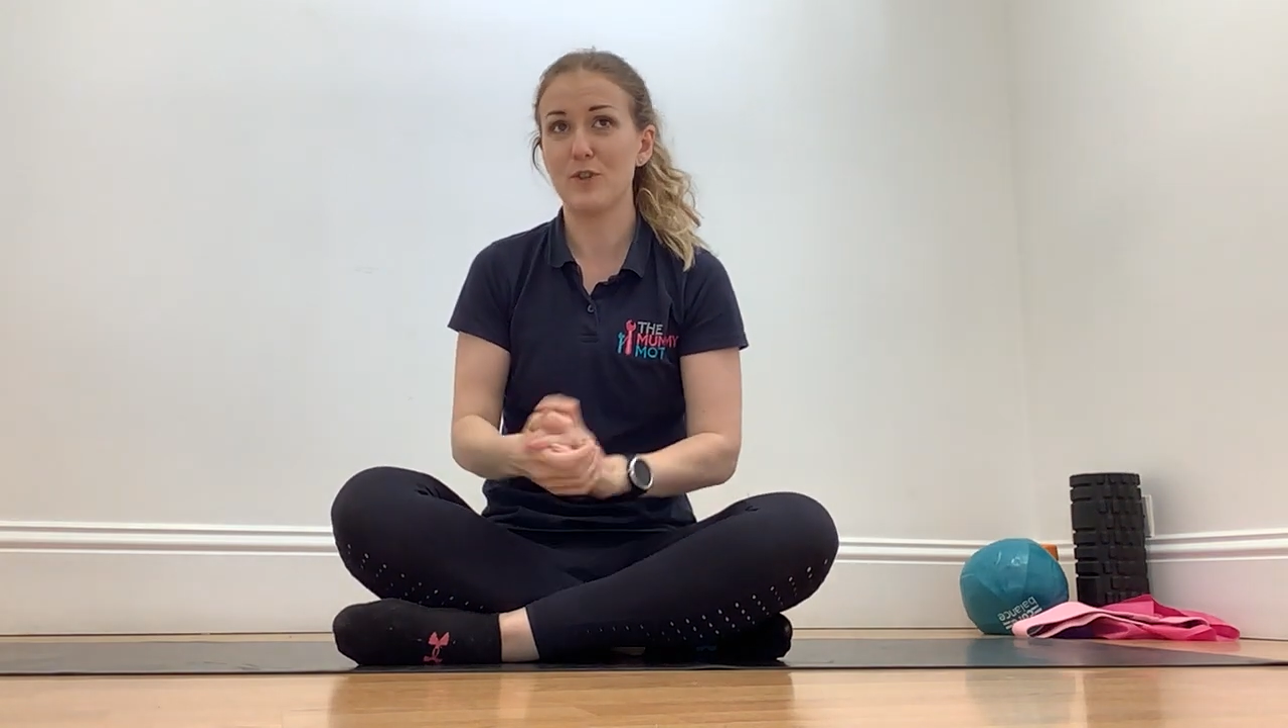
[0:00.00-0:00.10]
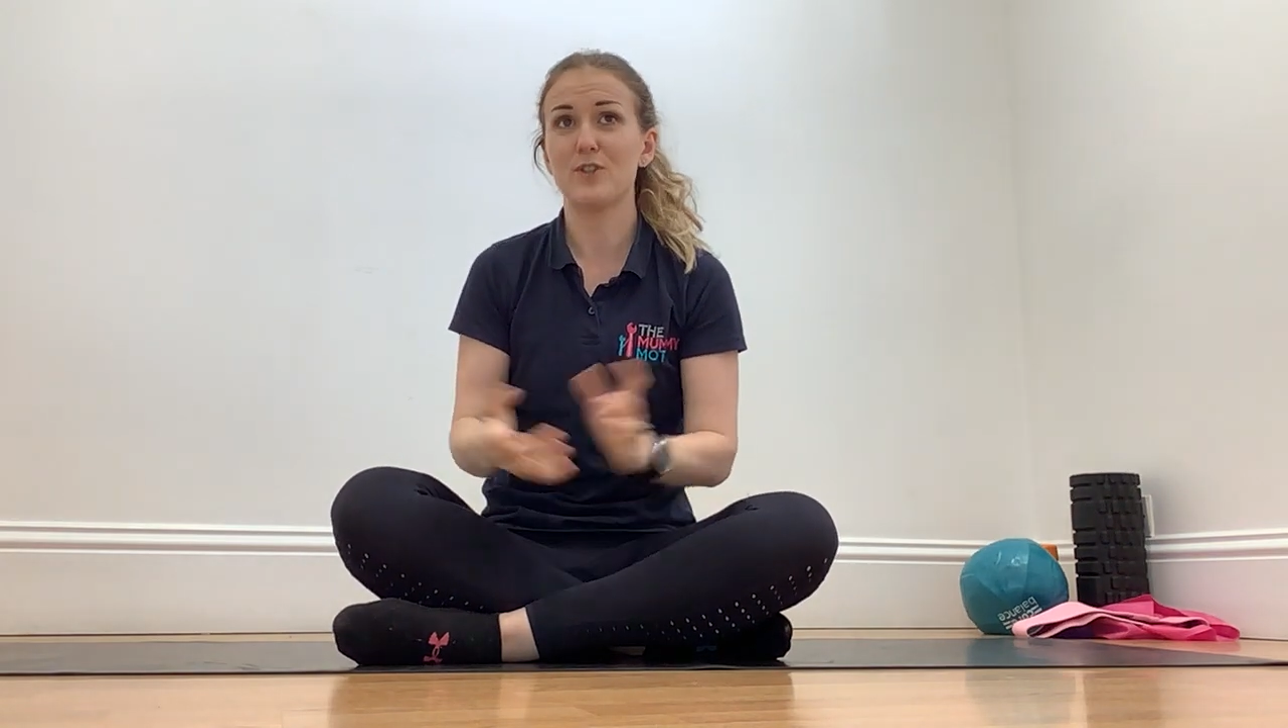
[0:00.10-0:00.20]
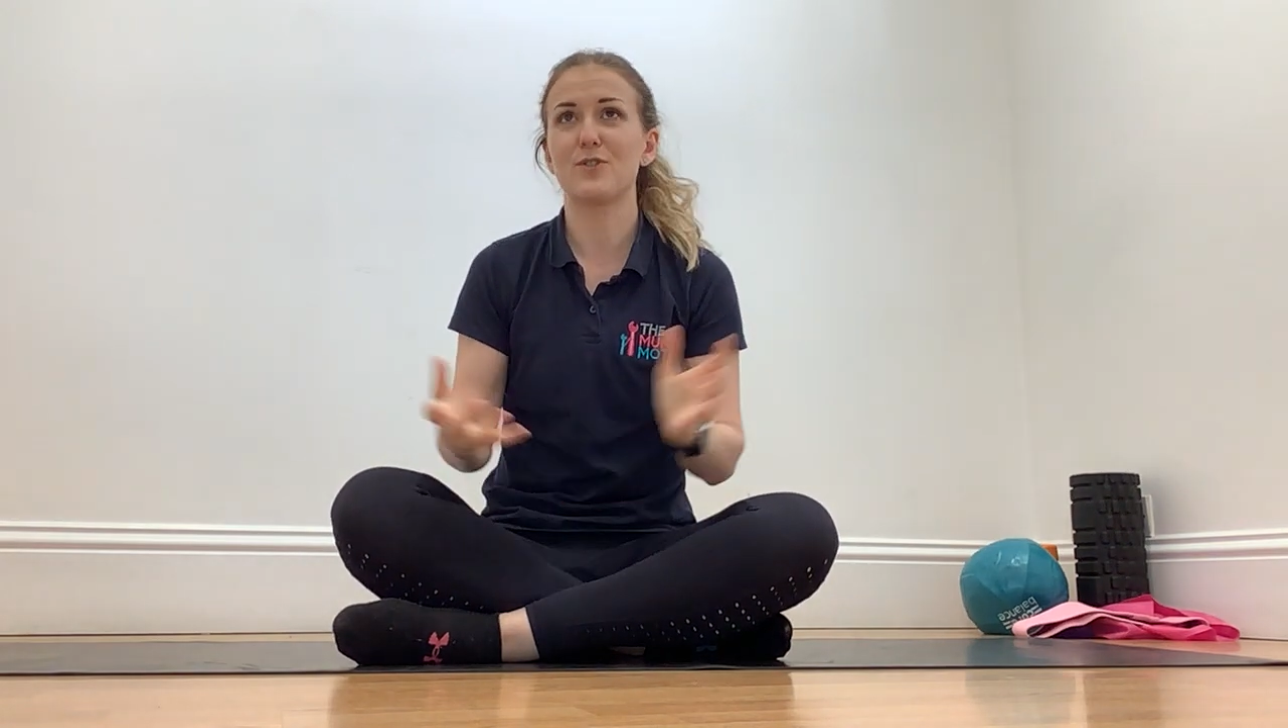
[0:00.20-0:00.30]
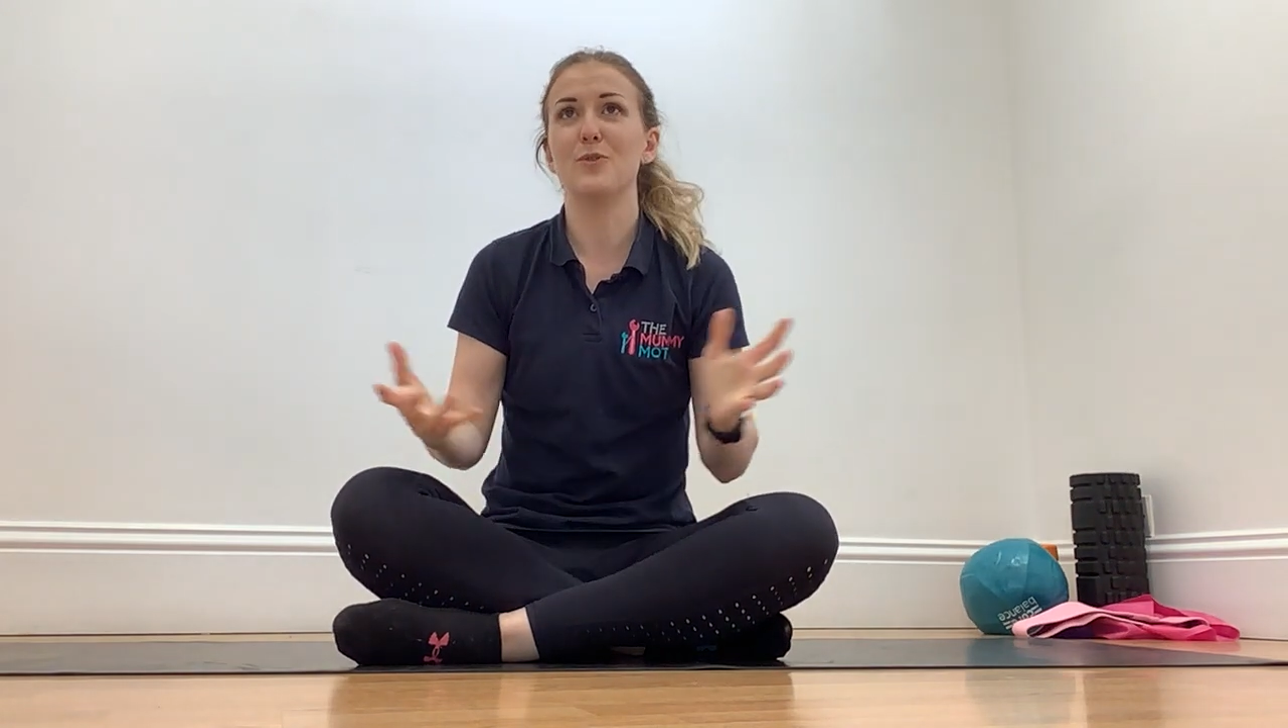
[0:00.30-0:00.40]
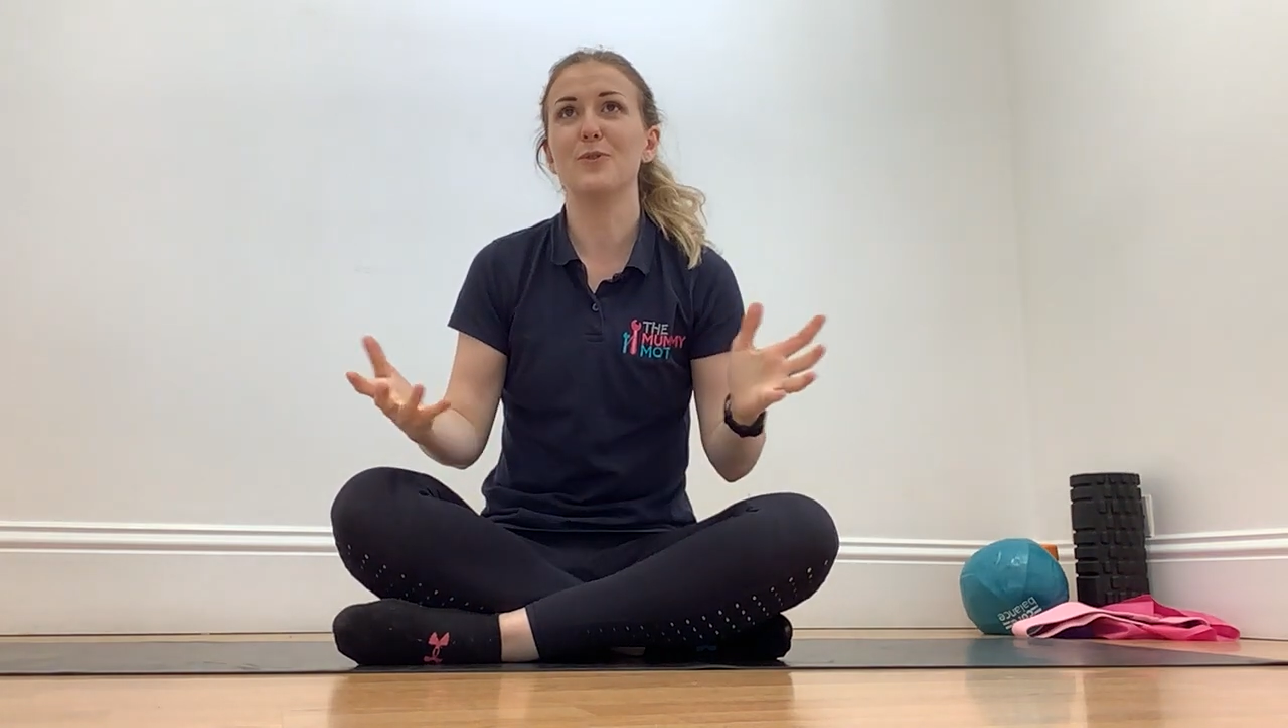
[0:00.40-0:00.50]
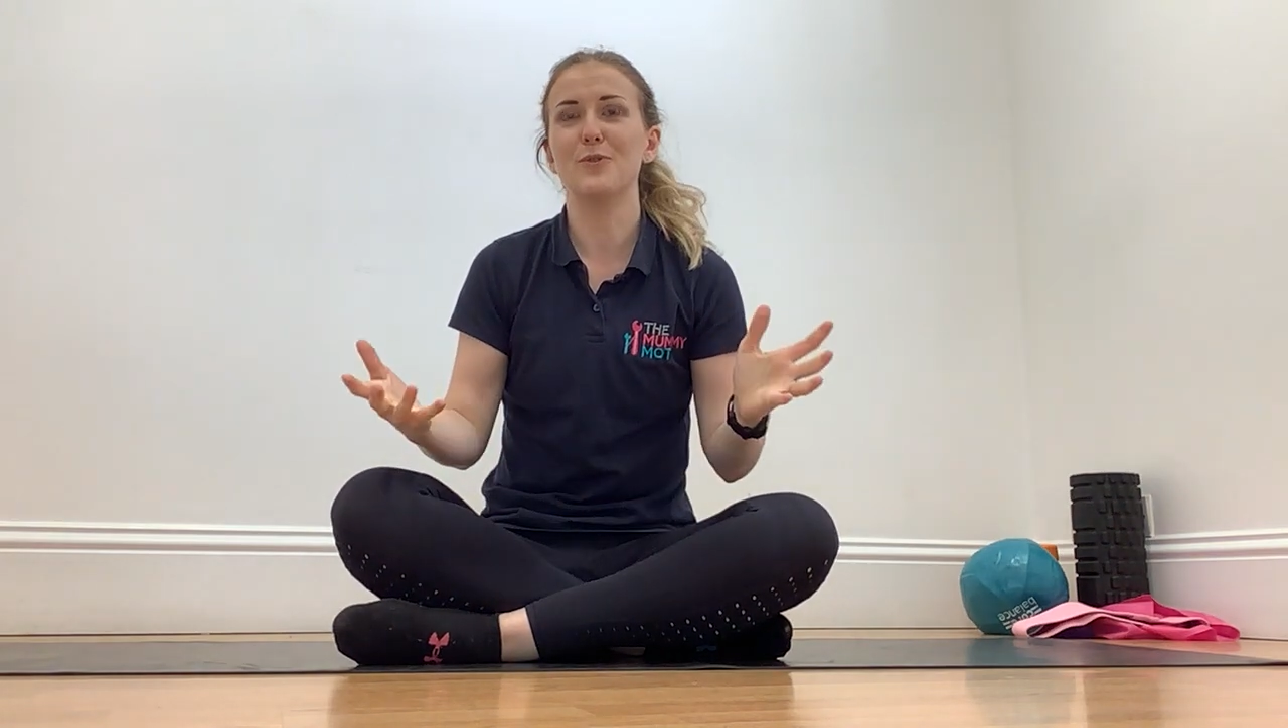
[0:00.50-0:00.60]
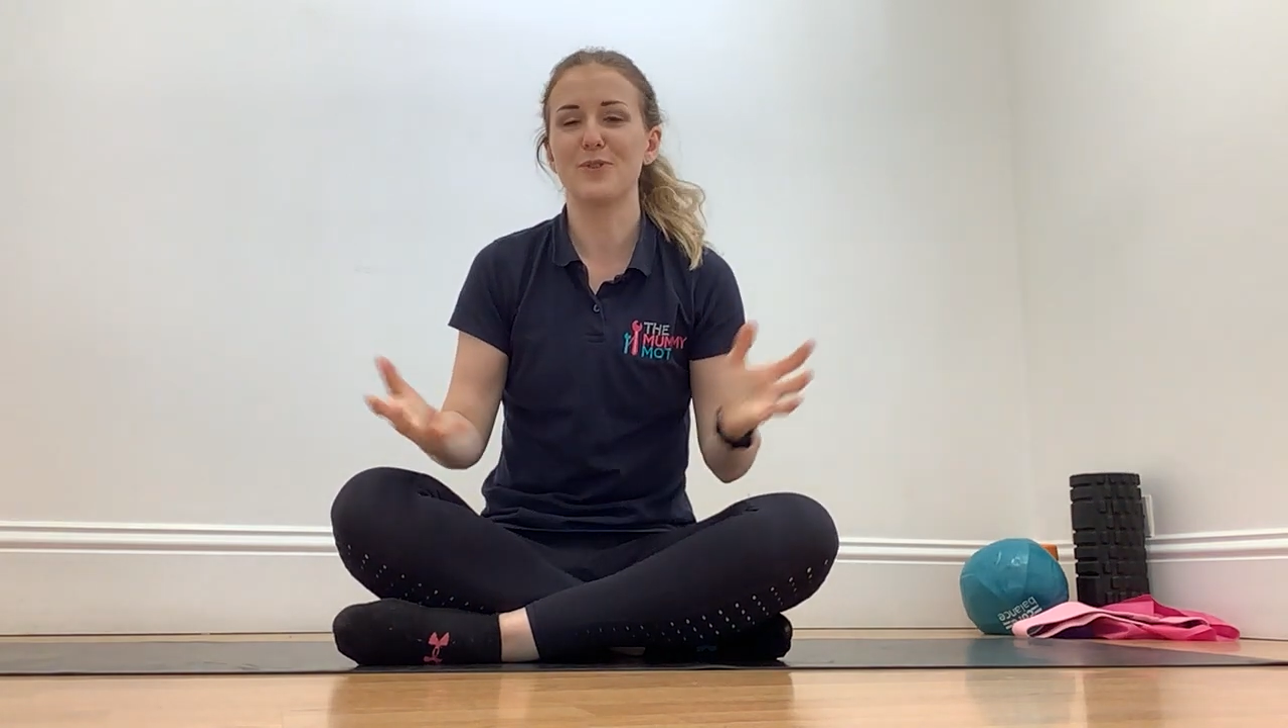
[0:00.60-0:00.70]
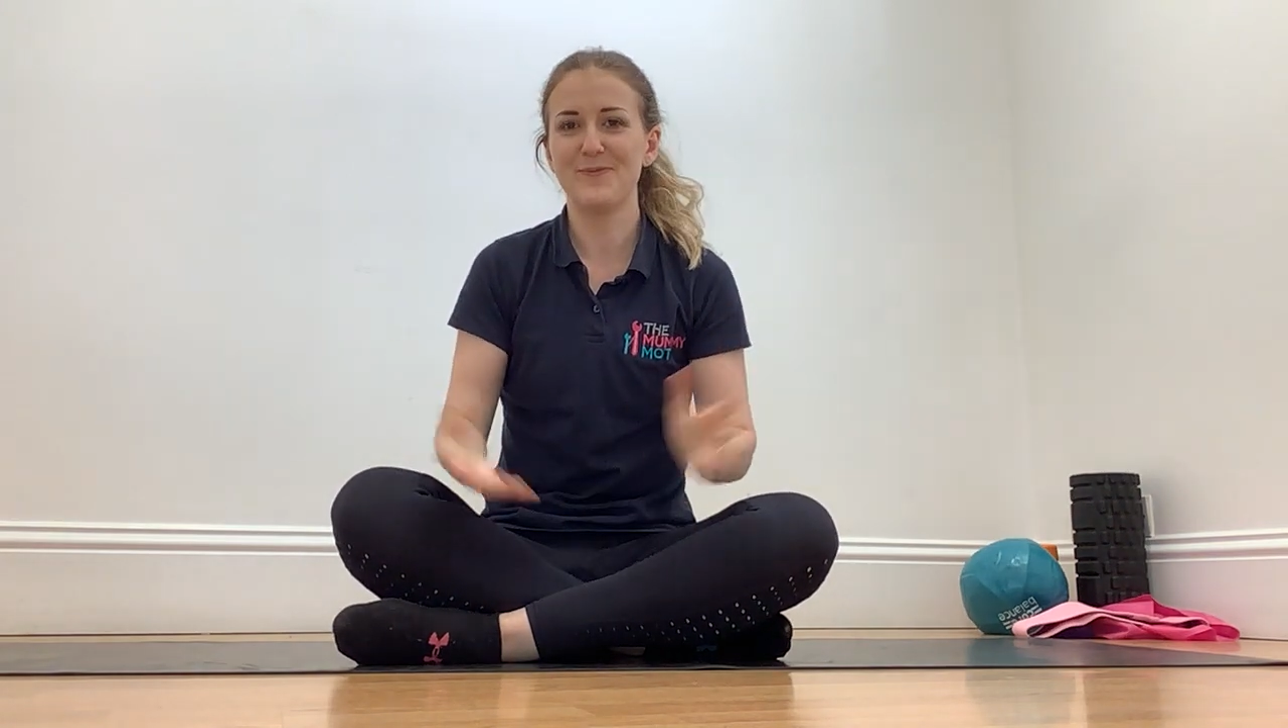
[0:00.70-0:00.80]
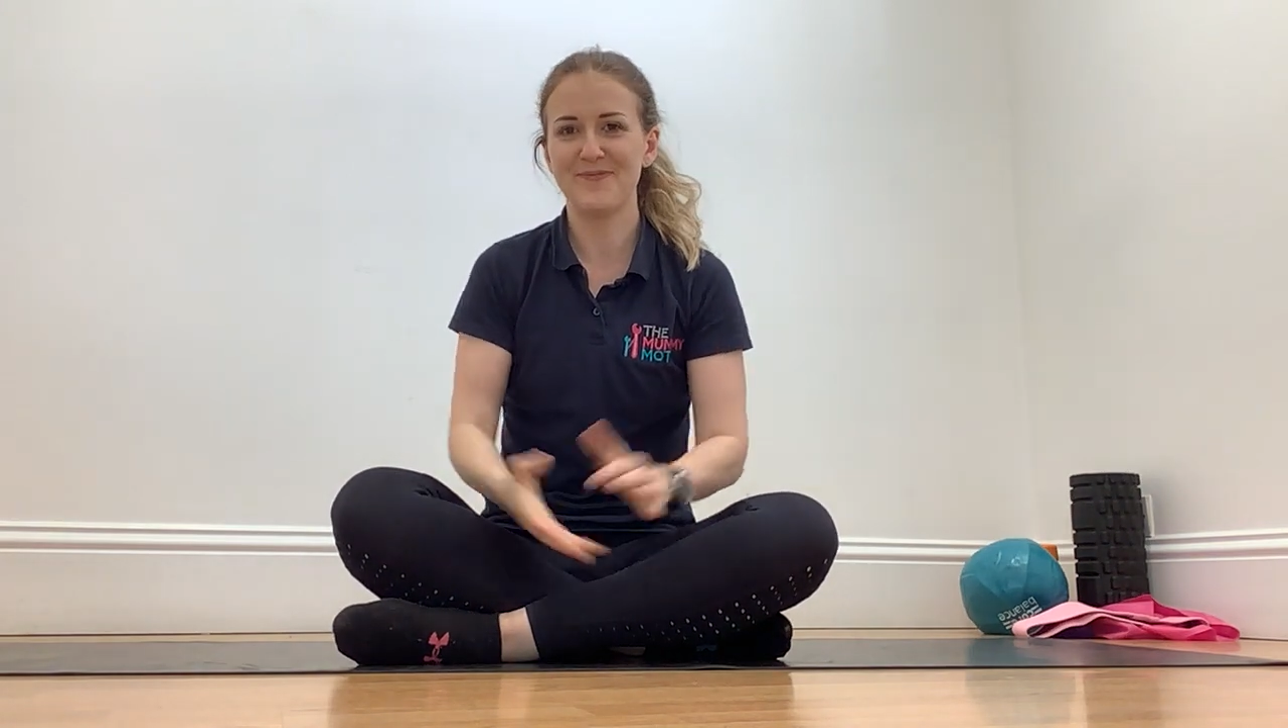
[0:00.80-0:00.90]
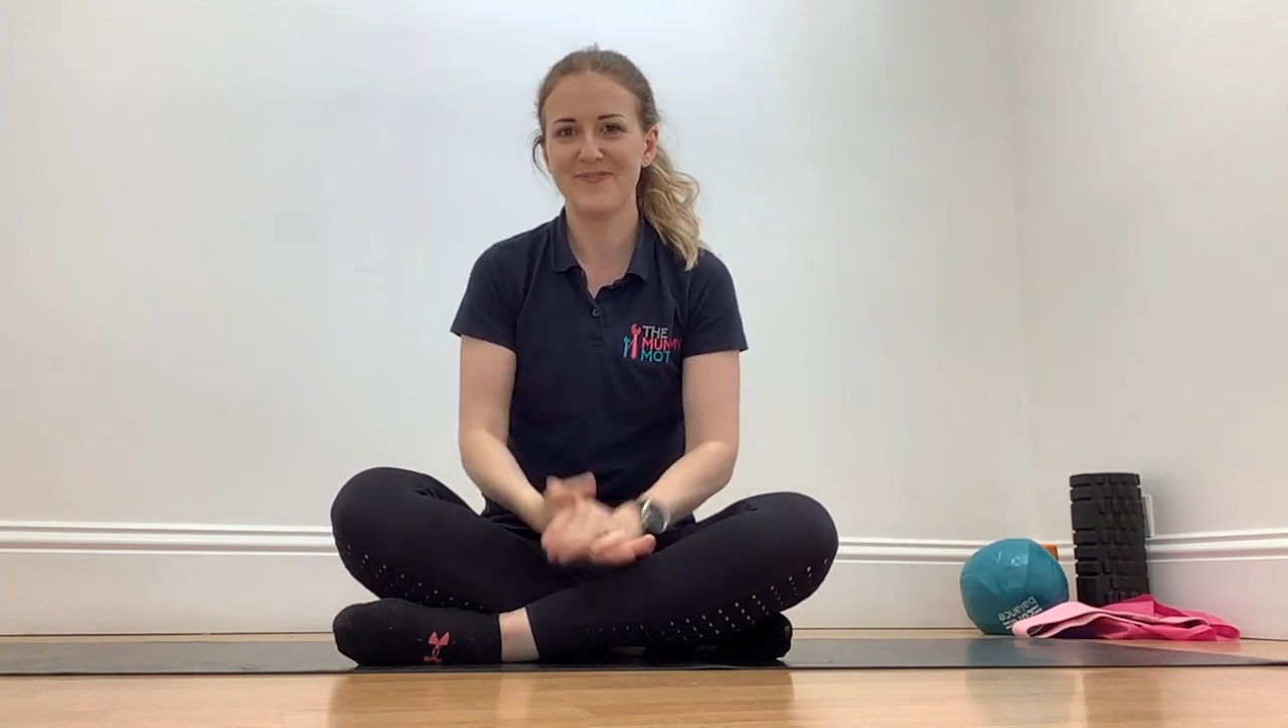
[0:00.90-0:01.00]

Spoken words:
restored.